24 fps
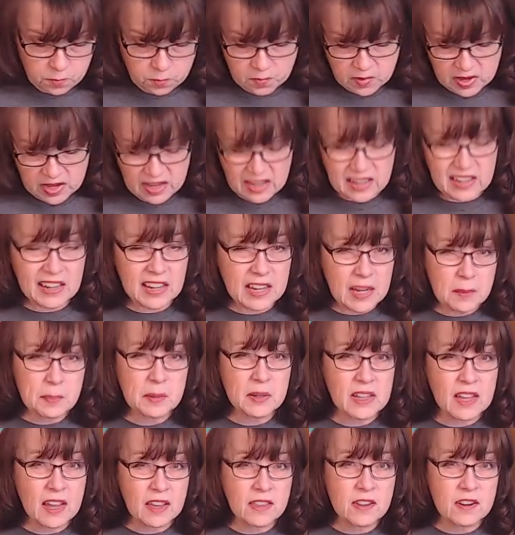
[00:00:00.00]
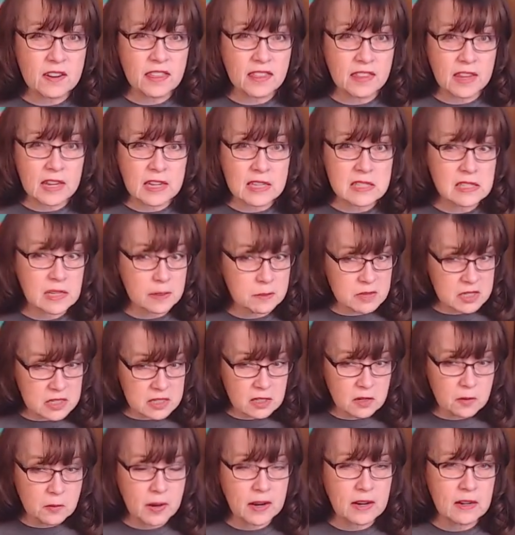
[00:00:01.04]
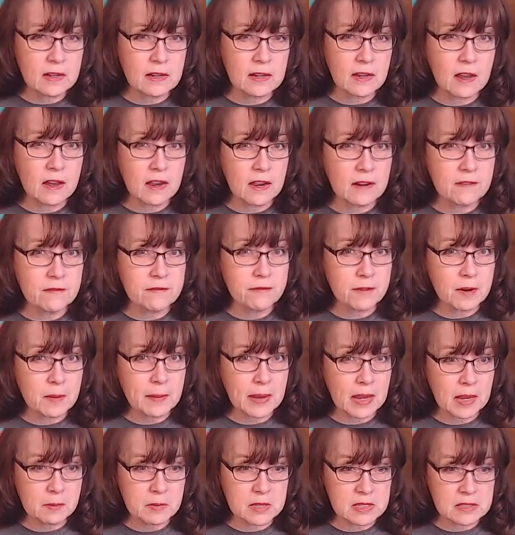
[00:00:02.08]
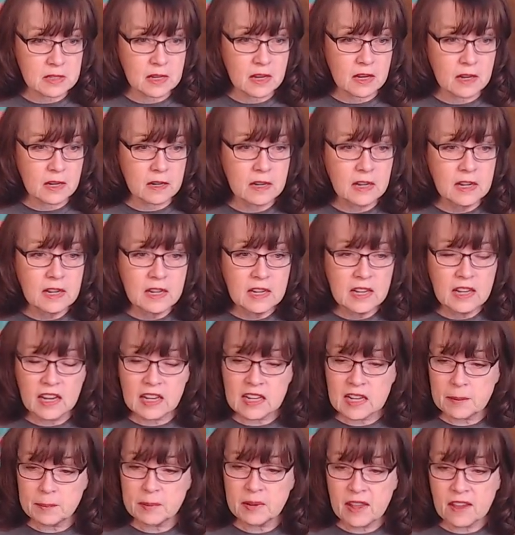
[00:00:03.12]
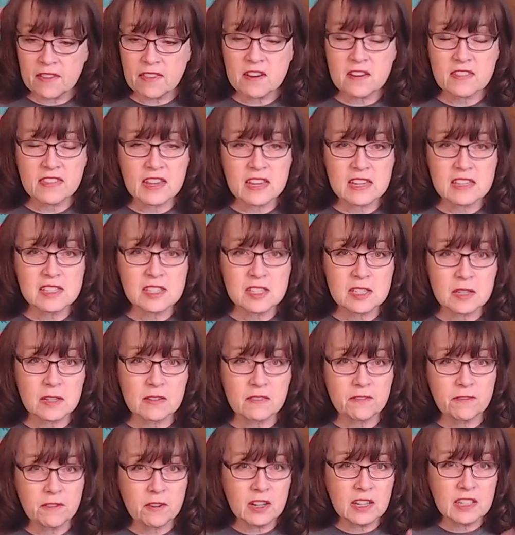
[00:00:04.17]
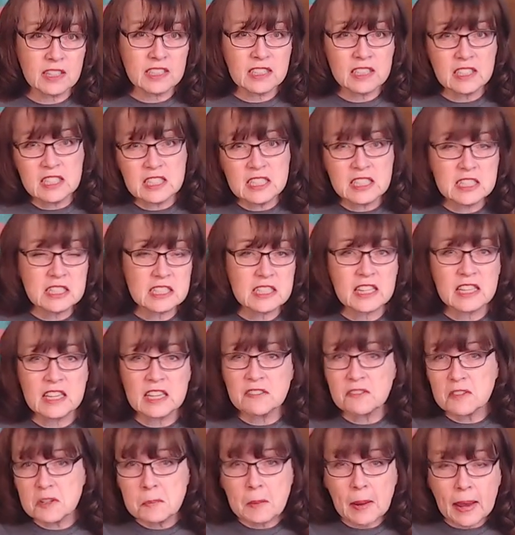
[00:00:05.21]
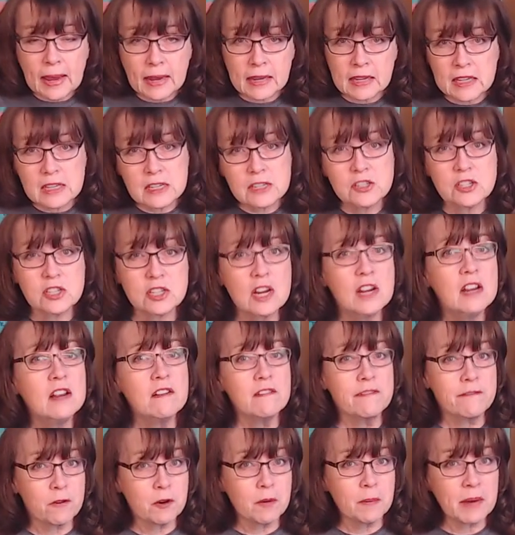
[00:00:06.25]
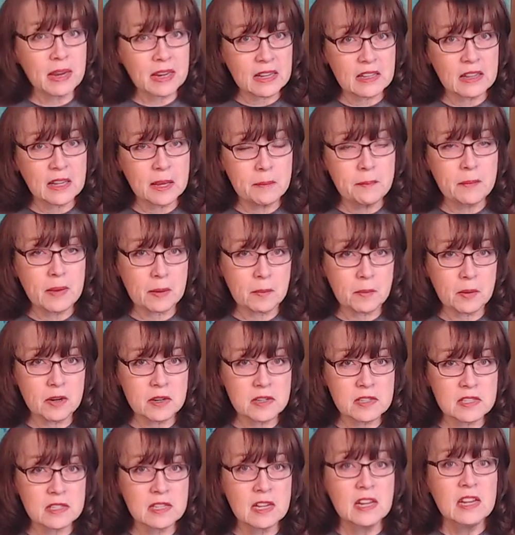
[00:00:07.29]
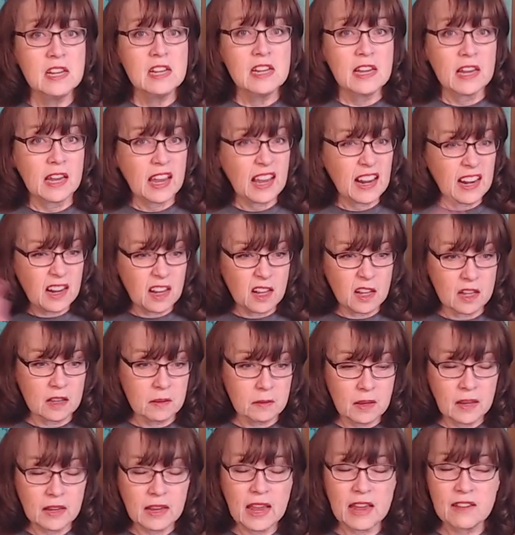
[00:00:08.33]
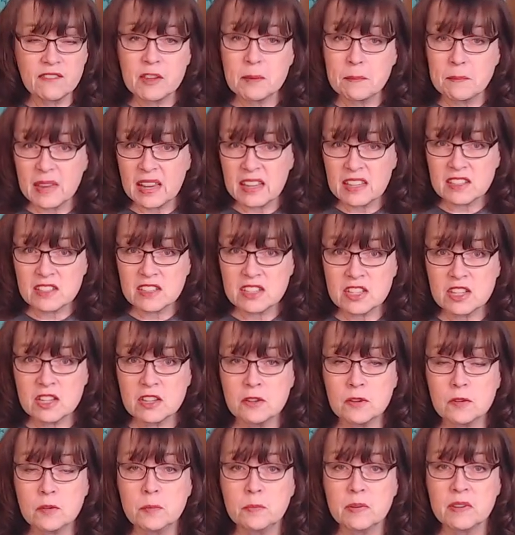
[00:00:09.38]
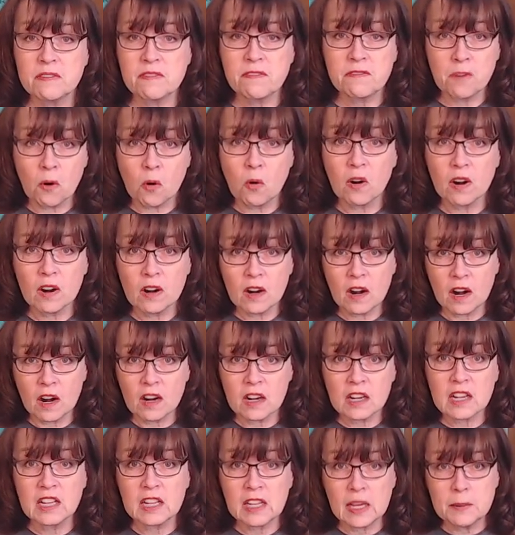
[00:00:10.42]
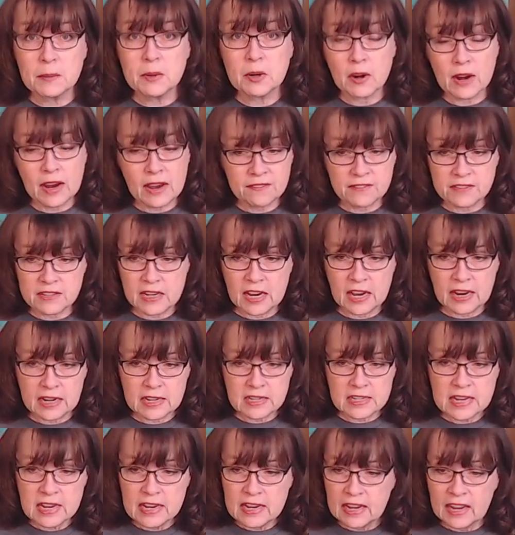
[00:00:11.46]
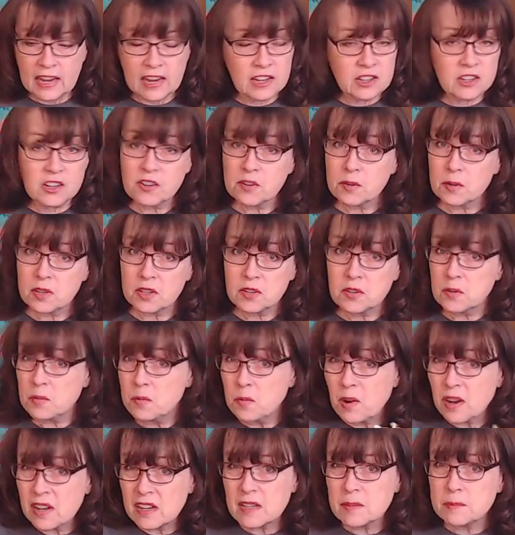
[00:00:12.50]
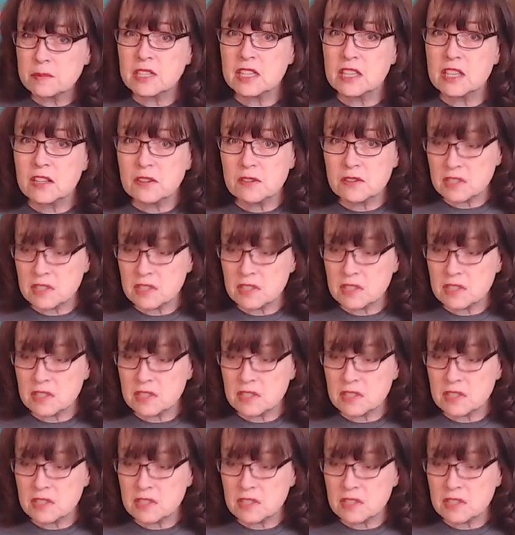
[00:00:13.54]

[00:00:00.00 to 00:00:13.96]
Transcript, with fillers: and a couple other things I'm still waiting on from Amazon. A couple other things to for a little gift package for my club members and I'll have it mailed to you before our club craft night. And you're you welcome to use